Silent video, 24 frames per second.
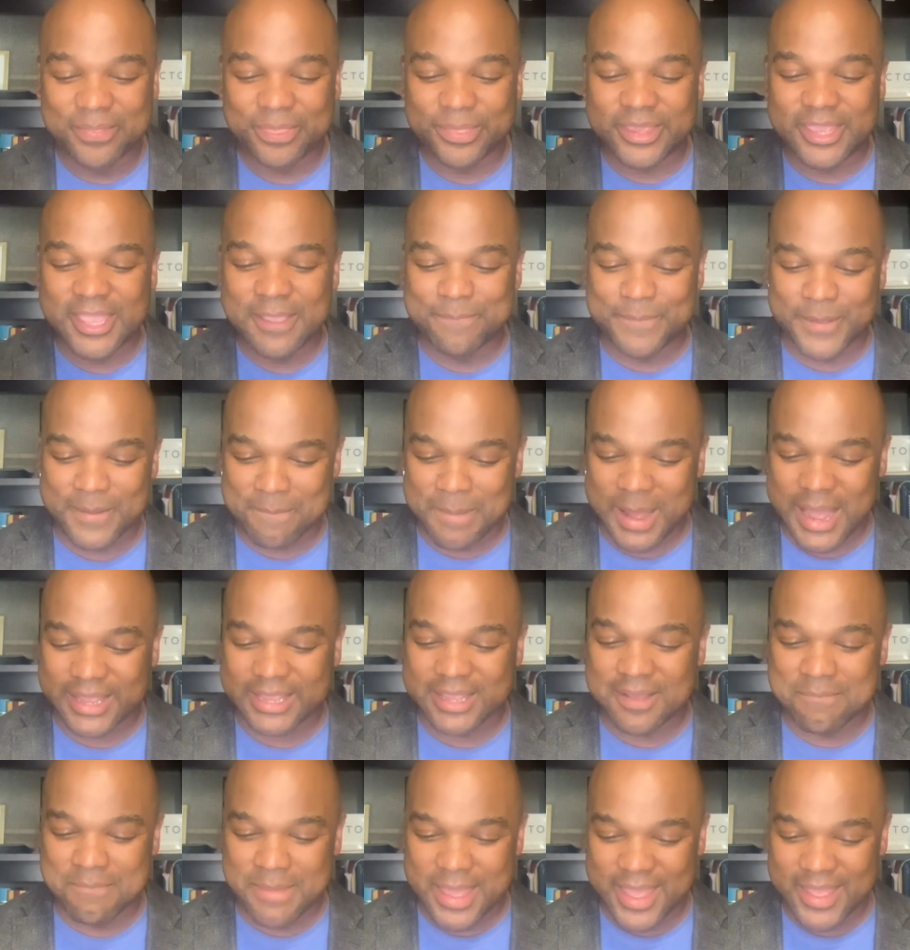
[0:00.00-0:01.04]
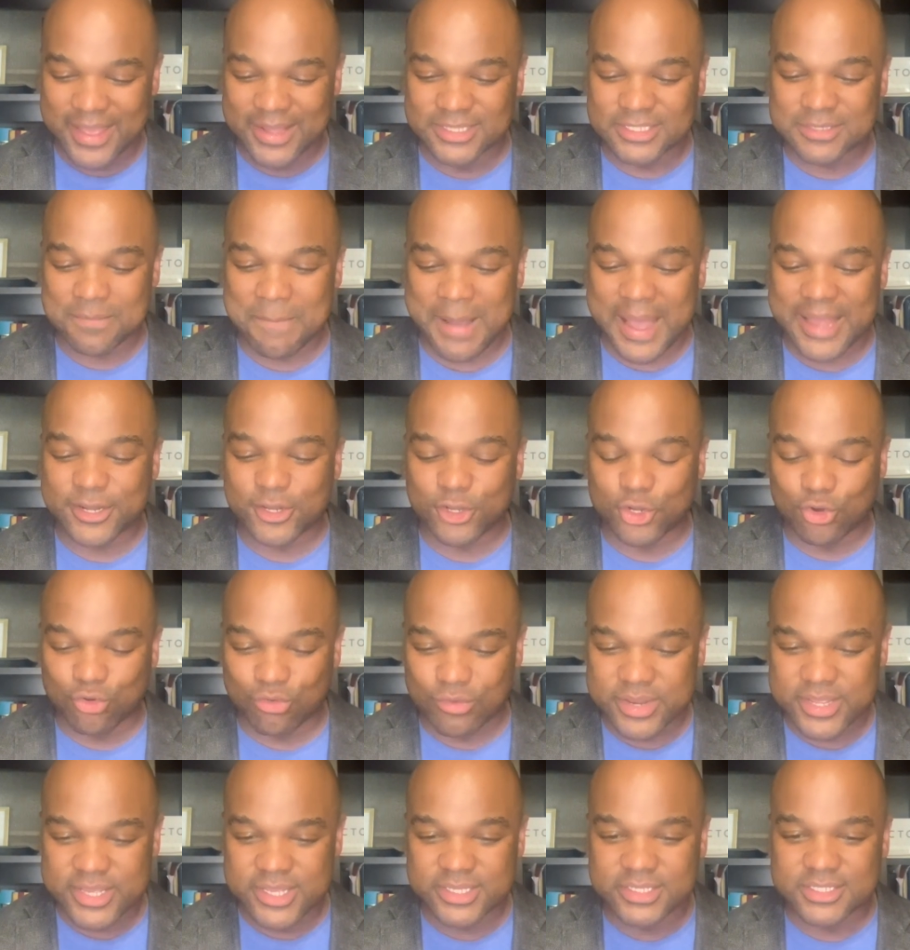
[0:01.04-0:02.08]
keeping my commands, my
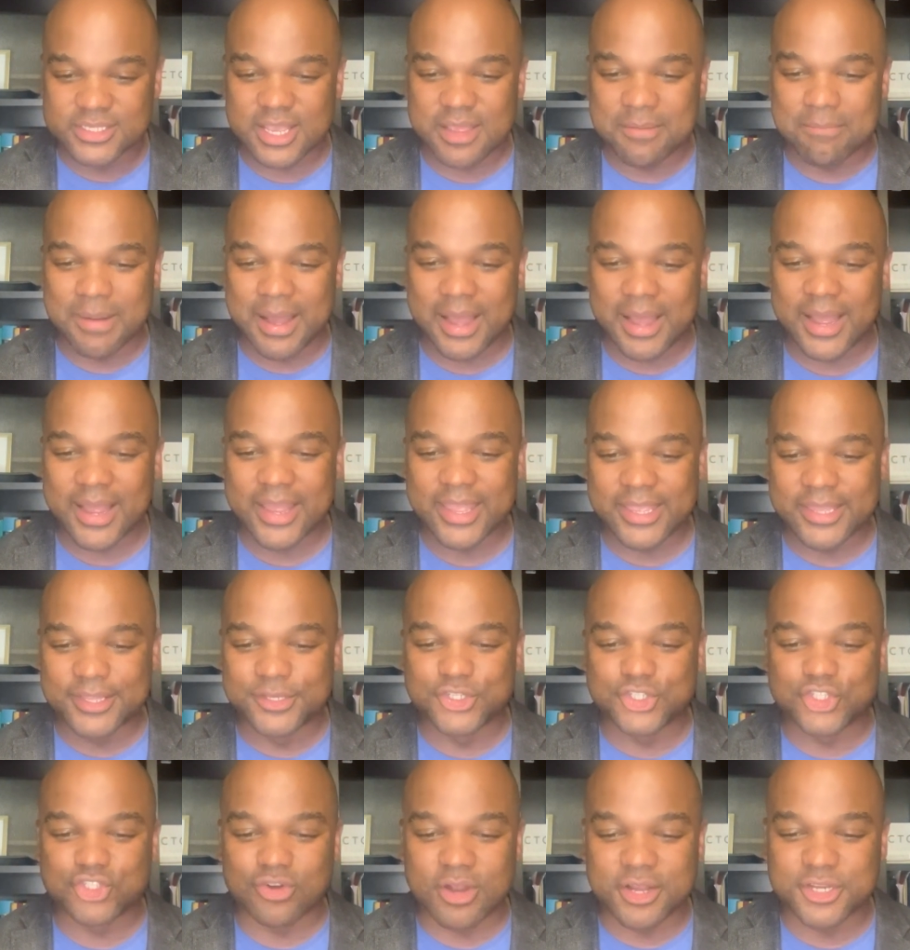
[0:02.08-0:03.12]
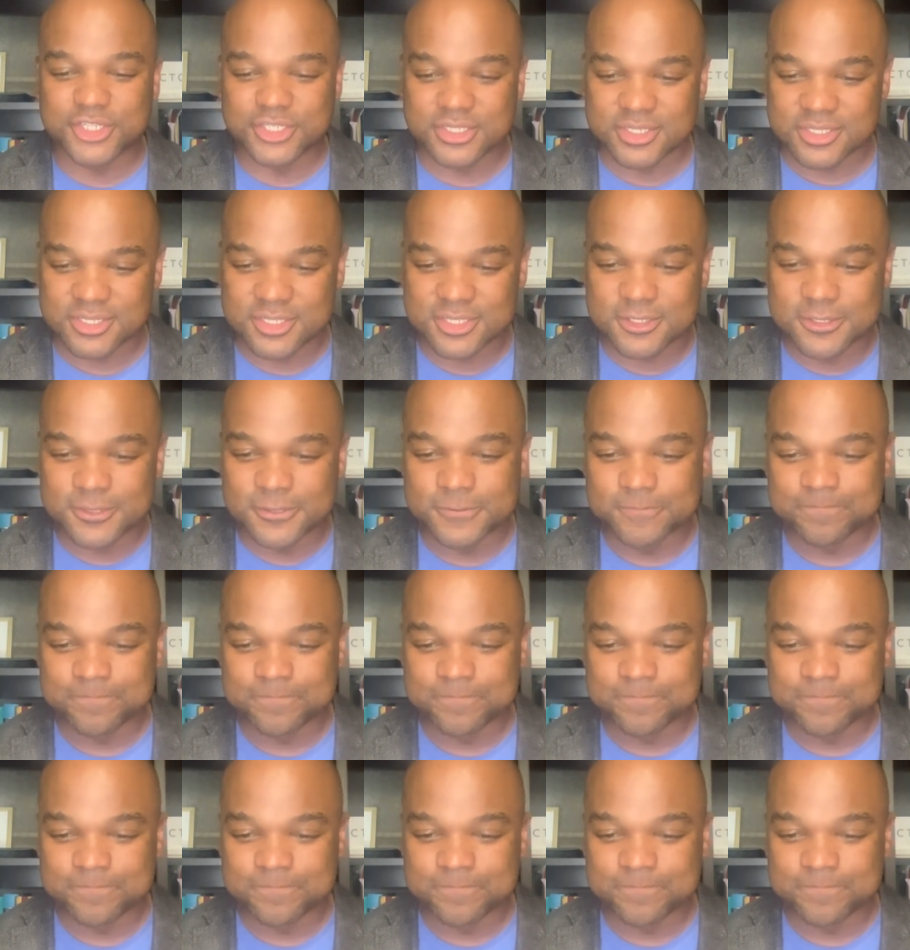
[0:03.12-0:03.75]
decrees, and my instructions.